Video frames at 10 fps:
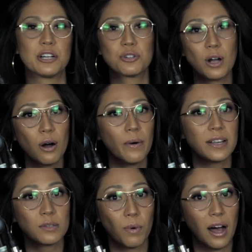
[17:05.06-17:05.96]
metro
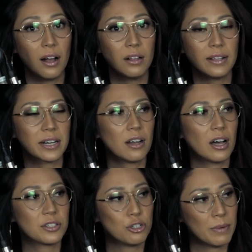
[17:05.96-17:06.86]
as well, like
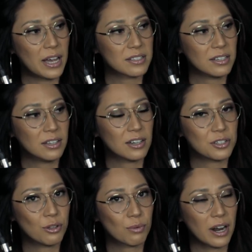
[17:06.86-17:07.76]
not too masculine,
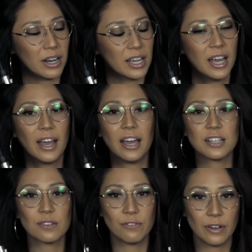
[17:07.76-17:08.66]
not too threatening.
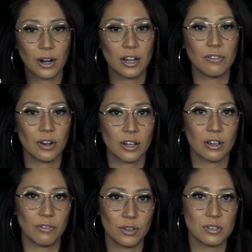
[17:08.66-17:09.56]
It's a very, very
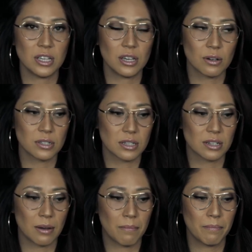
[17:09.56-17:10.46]
confusing
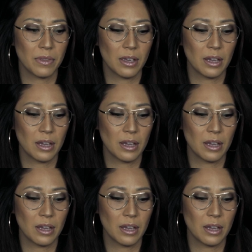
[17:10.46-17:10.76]
ecosystem.